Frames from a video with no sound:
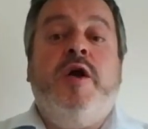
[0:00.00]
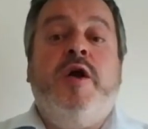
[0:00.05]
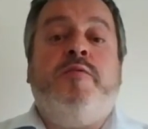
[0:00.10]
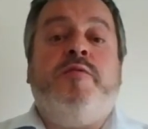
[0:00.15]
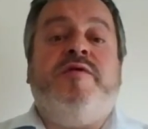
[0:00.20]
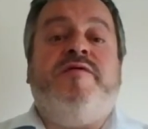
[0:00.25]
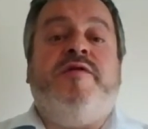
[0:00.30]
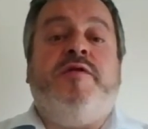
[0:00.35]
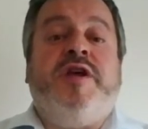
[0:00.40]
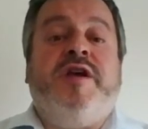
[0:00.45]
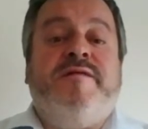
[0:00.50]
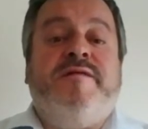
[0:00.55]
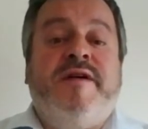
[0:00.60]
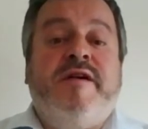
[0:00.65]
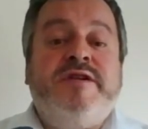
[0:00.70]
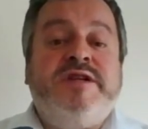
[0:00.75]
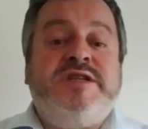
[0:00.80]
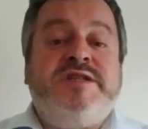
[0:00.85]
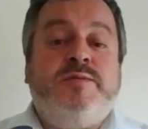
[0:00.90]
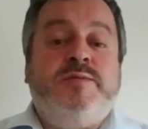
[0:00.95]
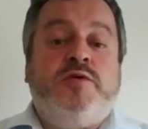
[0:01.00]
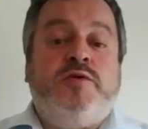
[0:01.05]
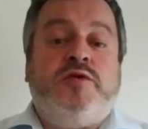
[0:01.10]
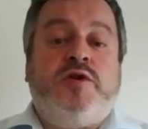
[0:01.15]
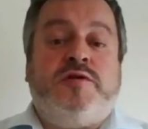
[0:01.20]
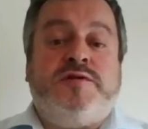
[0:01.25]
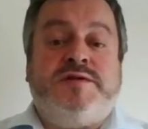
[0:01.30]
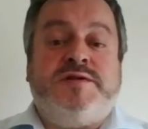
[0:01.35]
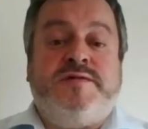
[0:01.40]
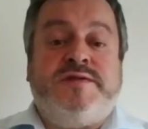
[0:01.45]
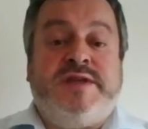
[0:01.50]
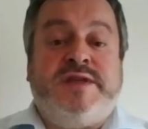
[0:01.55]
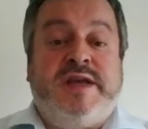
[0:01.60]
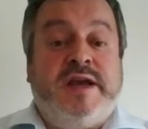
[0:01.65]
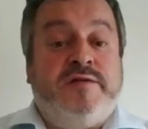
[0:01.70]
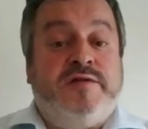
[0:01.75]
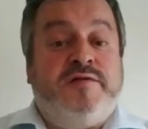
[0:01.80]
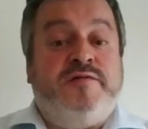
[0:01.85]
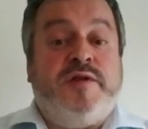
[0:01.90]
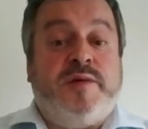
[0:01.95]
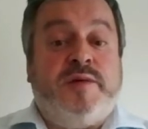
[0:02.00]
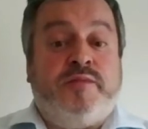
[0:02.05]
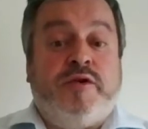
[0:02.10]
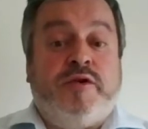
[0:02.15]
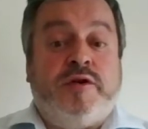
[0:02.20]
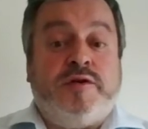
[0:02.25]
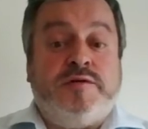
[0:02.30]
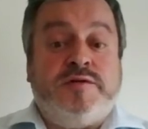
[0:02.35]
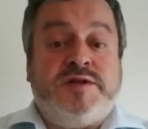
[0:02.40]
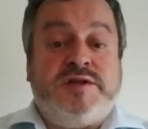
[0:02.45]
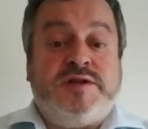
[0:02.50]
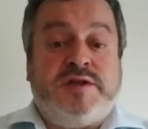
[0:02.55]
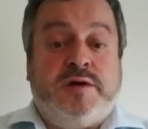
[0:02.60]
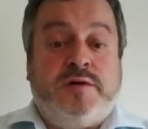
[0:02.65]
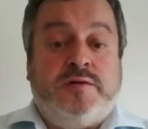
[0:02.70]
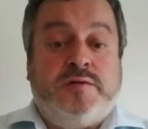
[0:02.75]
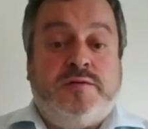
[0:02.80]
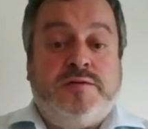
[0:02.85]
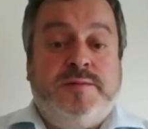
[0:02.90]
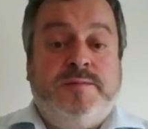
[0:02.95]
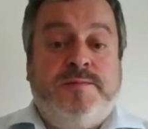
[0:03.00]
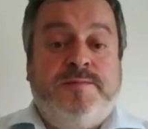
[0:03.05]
with only a very small cost of sales for the products sold.